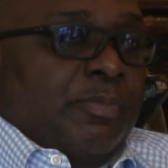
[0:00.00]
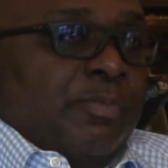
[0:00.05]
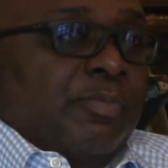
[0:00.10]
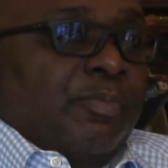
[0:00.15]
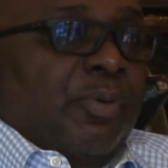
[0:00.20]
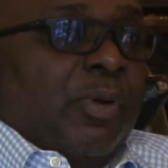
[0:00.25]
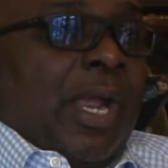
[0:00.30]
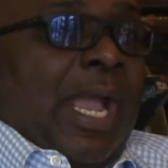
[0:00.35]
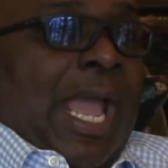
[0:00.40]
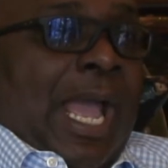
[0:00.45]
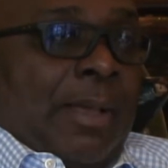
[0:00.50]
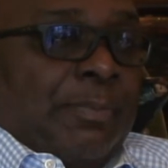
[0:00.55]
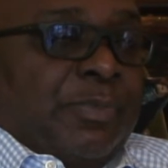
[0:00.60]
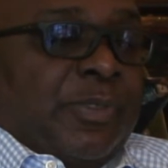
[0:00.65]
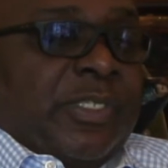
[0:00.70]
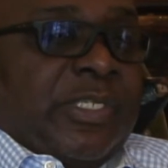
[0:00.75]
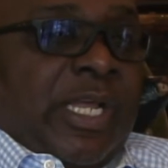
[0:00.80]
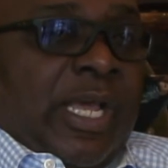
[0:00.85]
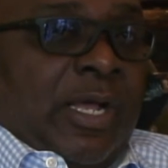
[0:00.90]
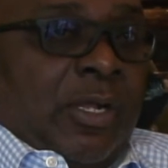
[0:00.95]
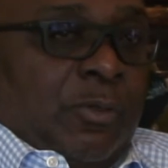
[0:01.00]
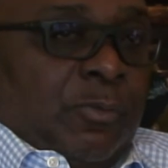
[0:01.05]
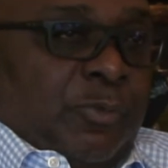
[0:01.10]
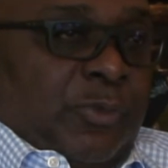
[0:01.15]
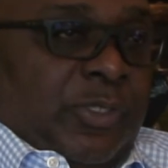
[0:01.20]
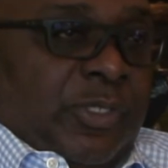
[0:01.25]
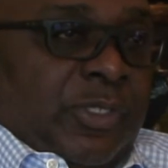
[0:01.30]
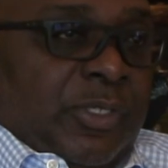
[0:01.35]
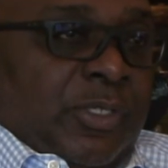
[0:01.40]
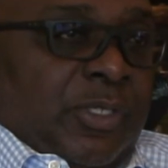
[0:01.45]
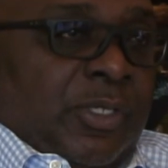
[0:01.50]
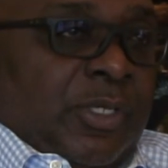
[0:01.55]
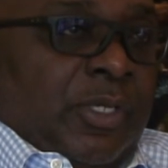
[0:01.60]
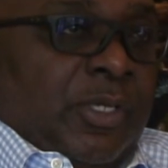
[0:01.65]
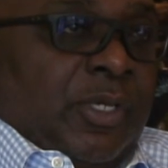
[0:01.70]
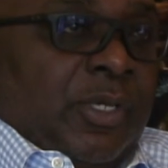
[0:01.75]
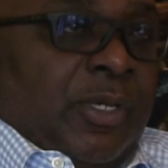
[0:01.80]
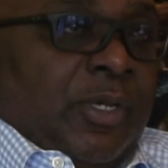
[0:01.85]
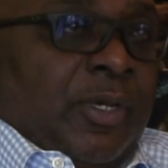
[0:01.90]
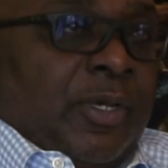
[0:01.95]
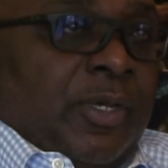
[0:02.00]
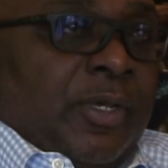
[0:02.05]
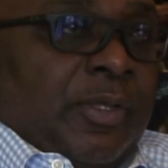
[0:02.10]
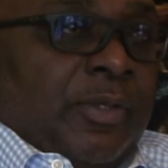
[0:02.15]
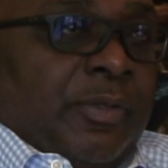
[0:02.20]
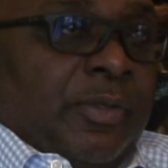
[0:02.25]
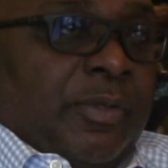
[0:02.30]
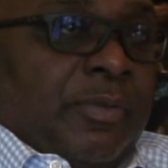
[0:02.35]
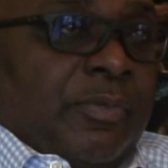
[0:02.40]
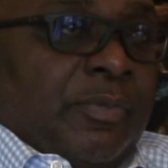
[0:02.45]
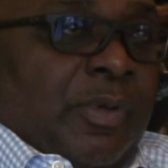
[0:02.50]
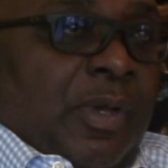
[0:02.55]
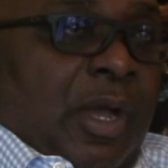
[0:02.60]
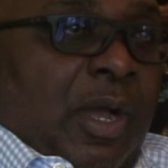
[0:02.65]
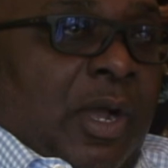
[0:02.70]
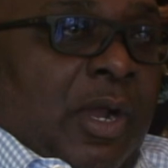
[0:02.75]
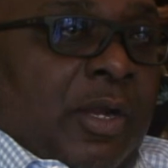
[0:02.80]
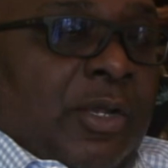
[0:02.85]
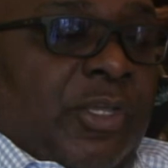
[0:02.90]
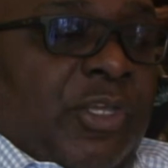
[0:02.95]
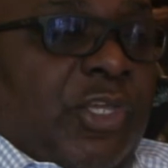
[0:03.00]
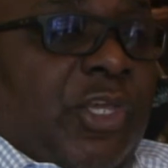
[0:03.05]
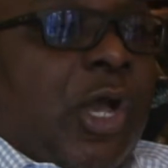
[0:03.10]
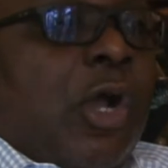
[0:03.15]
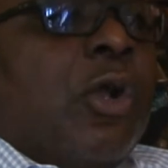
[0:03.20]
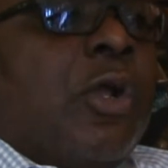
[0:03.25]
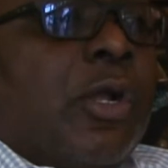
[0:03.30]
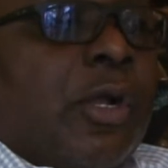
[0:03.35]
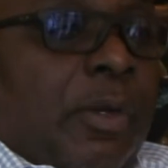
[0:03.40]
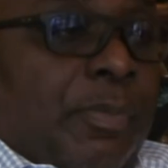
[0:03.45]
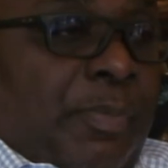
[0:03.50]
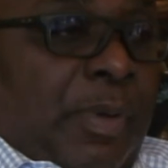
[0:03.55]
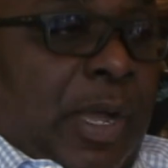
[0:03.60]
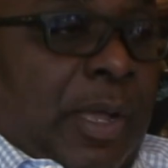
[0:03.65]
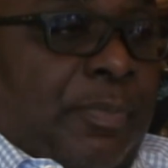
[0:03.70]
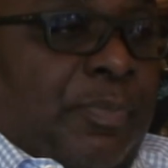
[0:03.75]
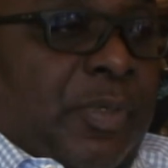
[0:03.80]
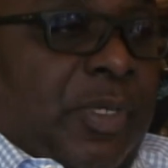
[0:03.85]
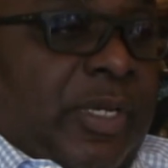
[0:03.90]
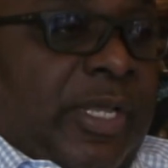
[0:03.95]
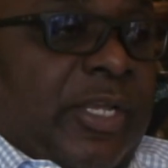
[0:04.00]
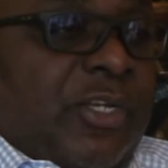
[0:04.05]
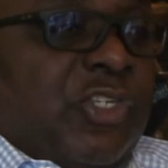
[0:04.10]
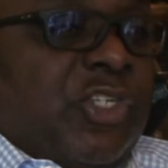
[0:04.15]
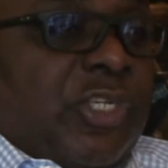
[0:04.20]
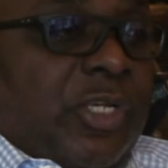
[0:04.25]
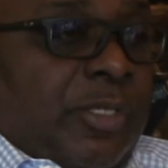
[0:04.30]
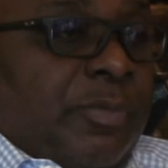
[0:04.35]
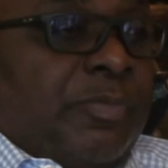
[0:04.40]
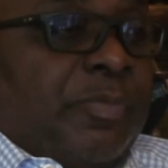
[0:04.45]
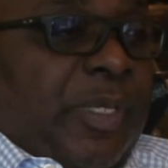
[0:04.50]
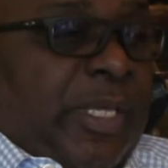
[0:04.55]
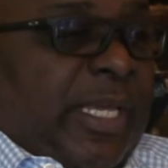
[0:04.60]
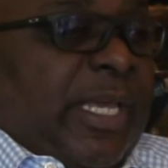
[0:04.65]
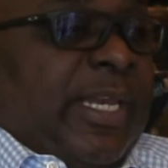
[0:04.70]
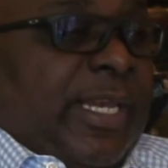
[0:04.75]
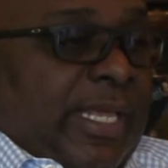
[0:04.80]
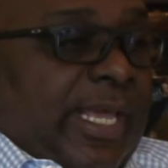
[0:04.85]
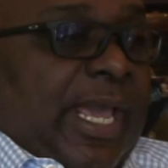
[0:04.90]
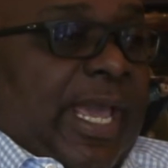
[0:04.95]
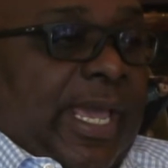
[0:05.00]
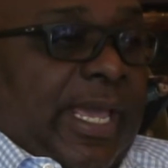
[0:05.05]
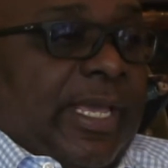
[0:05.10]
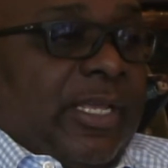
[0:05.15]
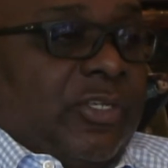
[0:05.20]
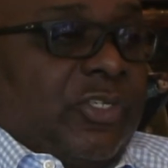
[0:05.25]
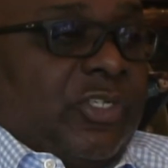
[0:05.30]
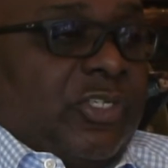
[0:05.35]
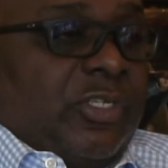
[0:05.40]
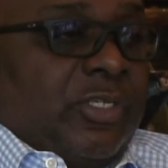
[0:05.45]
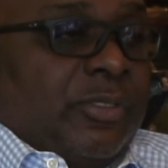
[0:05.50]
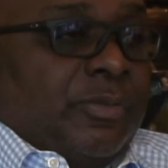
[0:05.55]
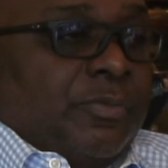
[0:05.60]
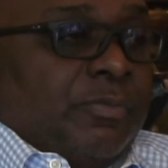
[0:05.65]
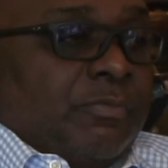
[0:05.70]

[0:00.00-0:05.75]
perhaps helped our younger population be engaged.